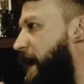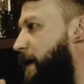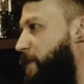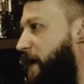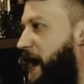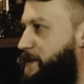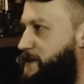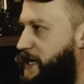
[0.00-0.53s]

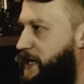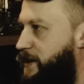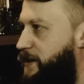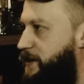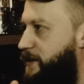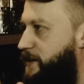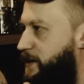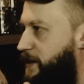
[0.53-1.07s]
and perhaps I
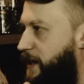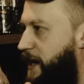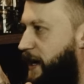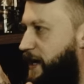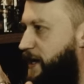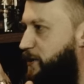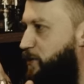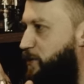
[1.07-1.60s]

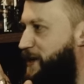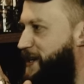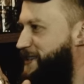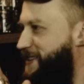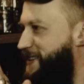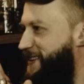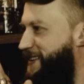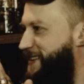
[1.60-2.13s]
can
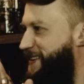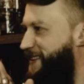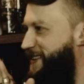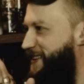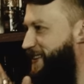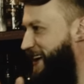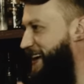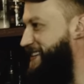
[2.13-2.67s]
read your
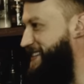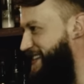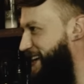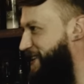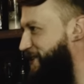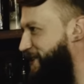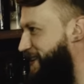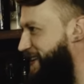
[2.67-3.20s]
thoughts. Is
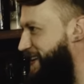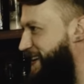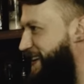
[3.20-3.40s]
that cool?